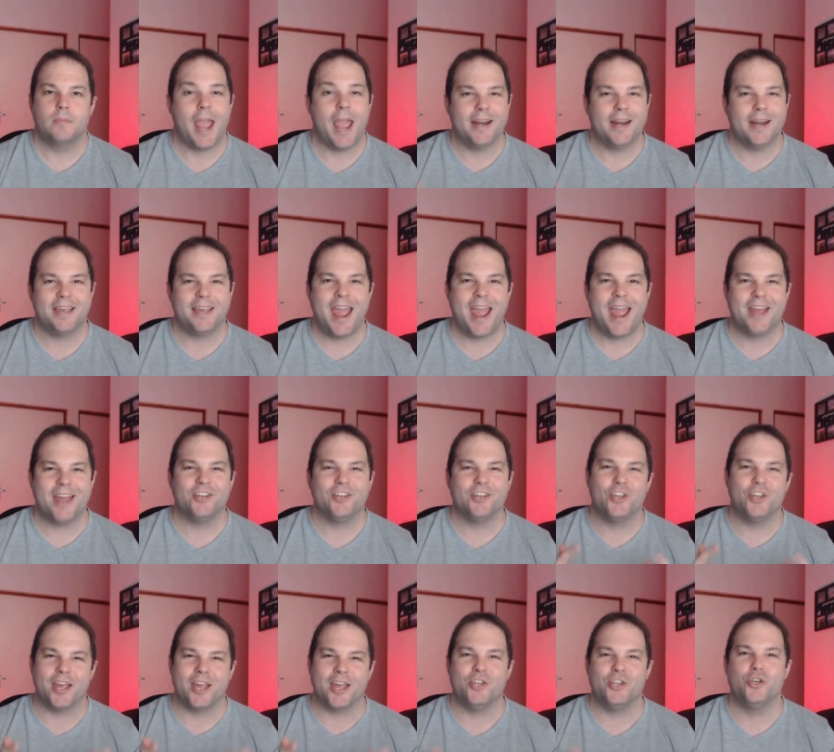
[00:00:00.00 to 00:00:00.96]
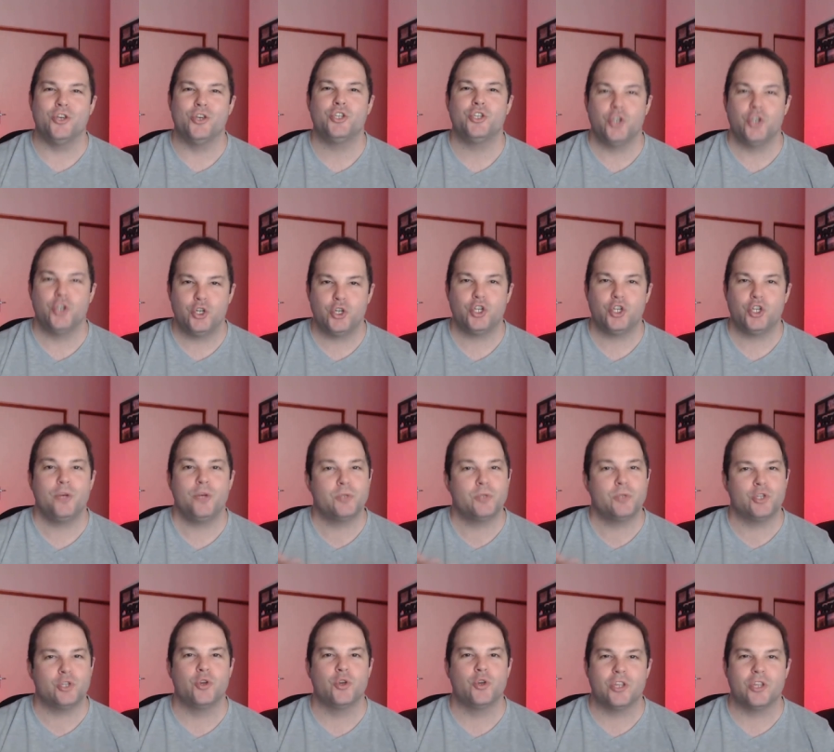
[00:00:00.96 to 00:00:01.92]
And again, you can use
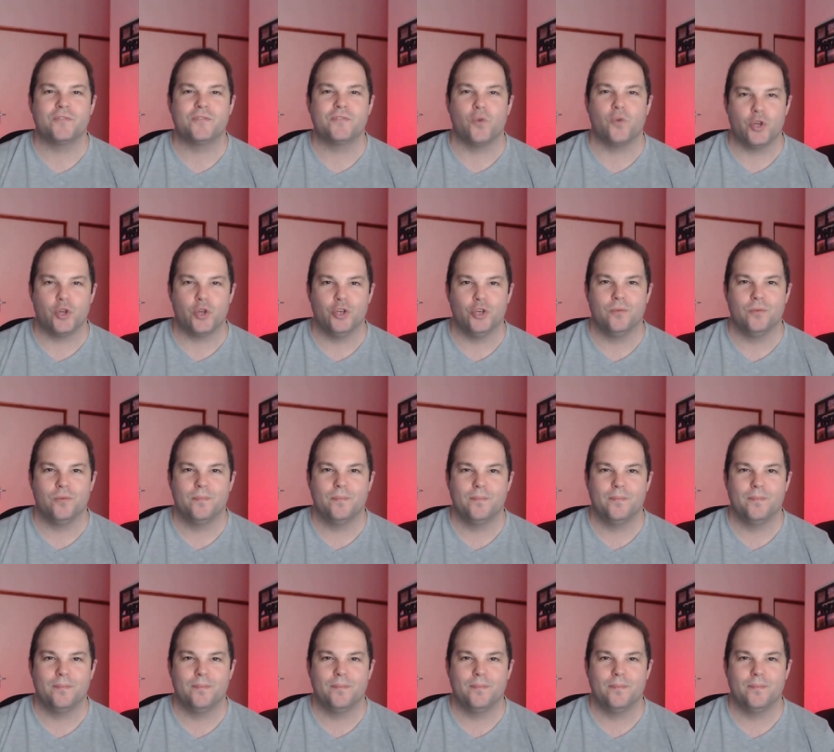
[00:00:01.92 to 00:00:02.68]
YouTube to do this for you.